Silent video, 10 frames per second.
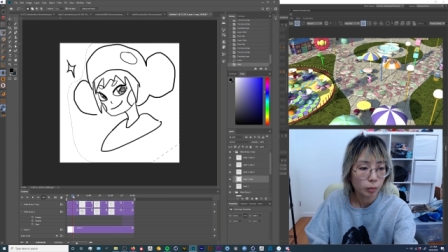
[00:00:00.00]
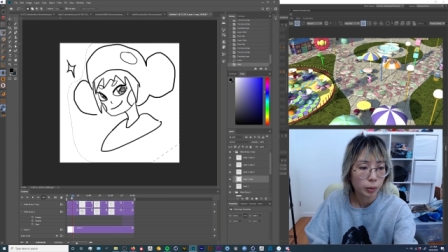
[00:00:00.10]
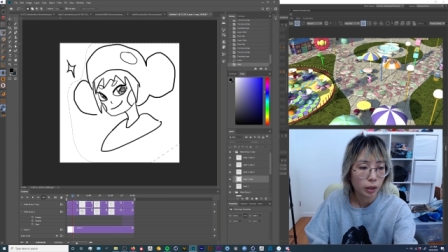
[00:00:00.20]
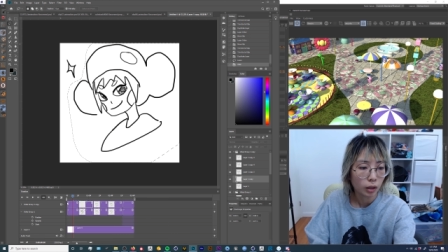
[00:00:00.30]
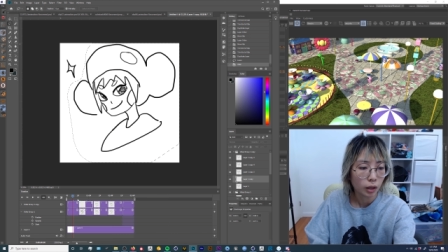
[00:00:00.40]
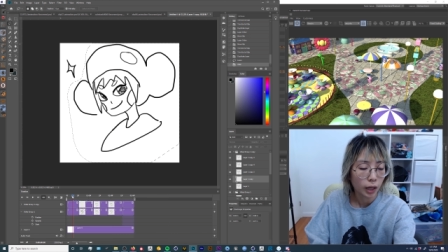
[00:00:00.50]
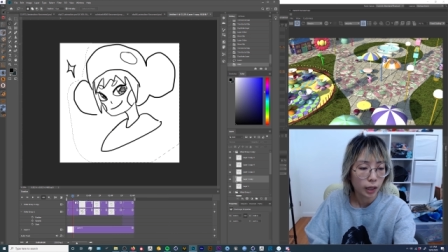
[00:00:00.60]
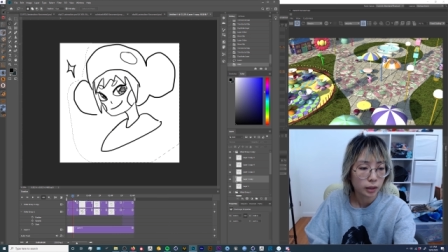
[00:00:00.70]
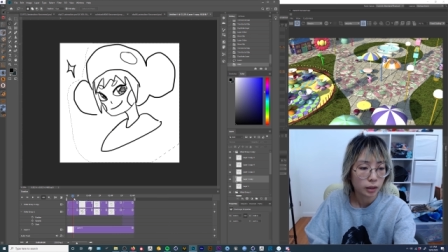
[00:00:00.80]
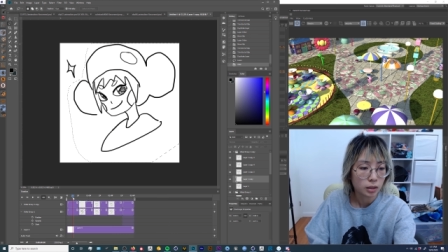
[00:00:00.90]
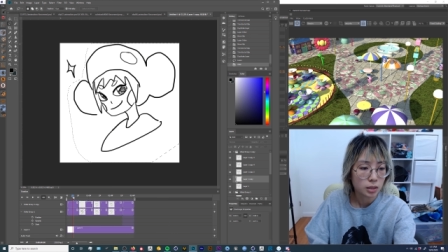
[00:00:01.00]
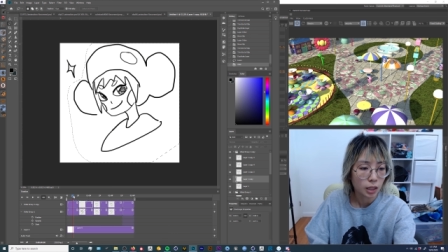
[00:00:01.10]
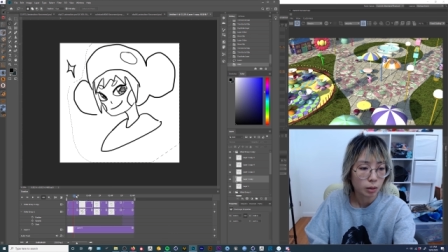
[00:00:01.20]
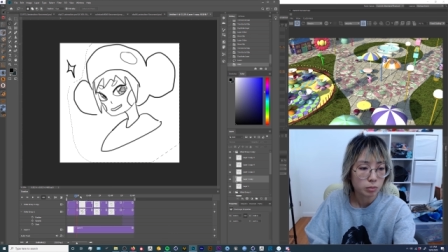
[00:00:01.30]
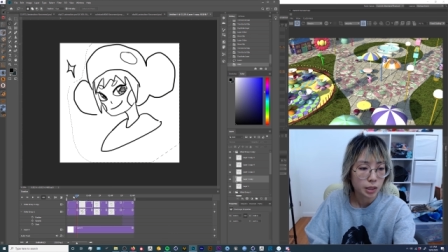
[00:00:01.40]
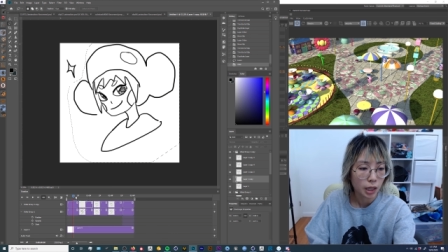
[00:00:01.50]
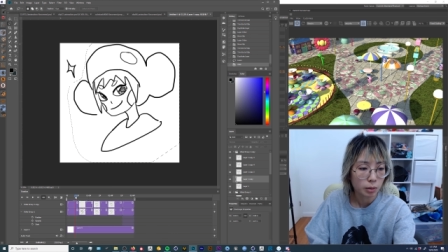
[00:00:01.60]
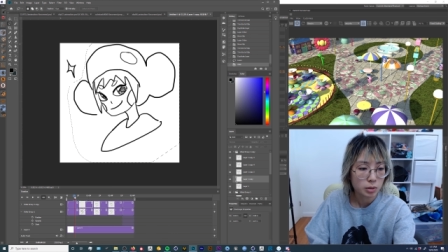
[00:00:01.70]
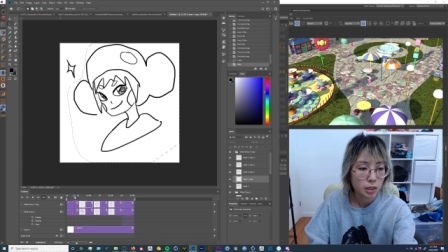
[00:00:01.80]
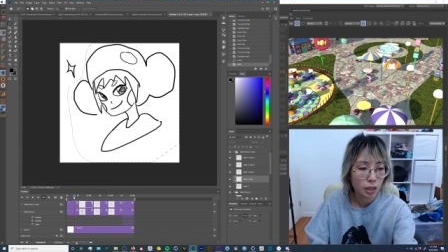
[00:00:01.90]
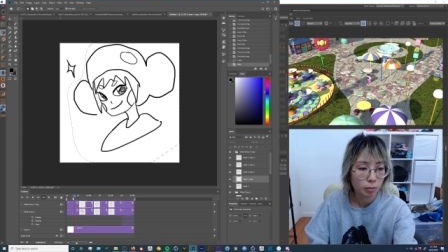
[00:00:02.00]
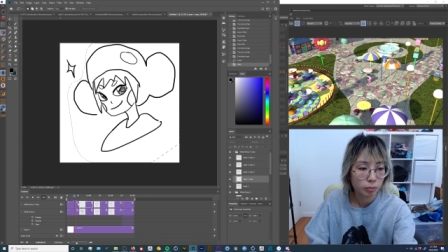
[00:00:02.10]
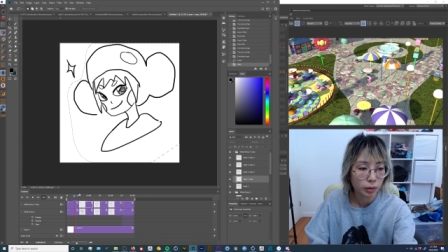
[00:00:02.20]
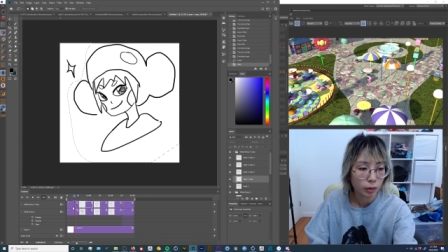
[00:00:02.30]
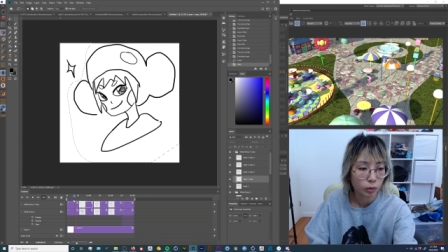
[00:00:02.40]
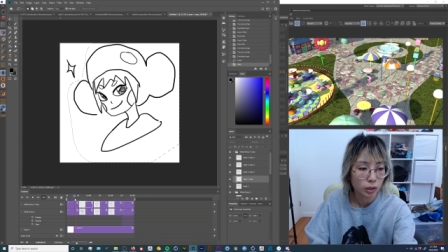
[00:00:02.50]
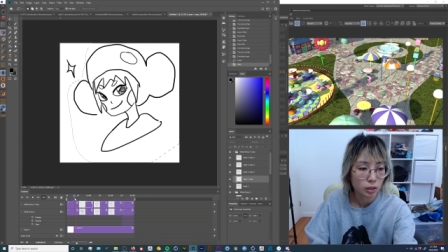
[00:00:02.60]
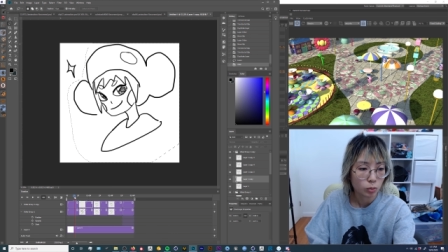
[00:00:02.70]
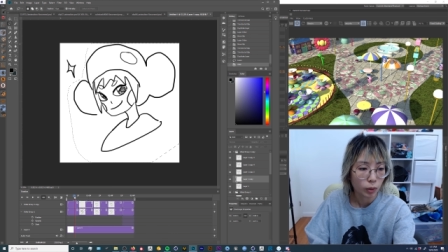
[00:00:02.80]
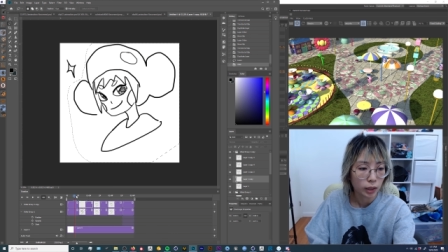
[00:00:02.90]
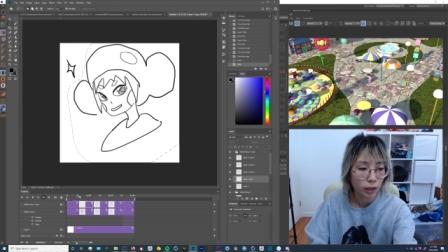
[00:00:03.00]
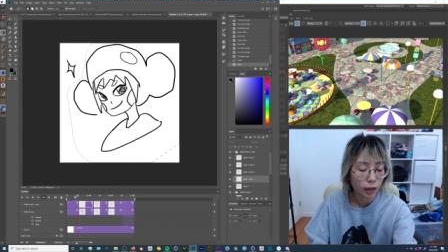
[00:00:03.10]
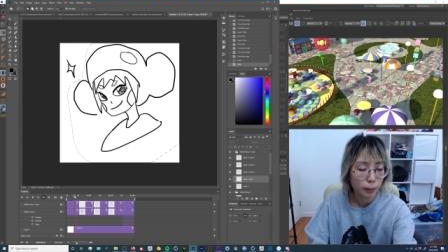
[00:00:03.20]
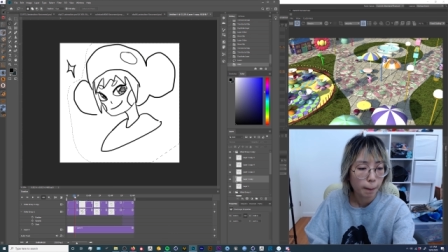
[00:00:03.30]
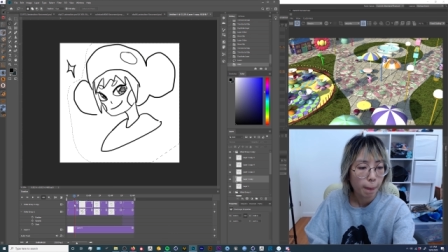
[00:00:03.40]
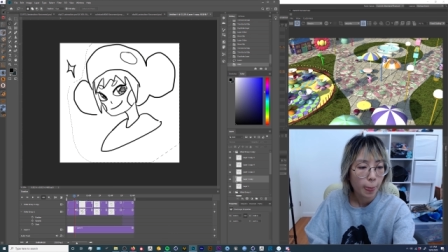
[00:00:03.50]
to be at the same timestamp, like with this red line,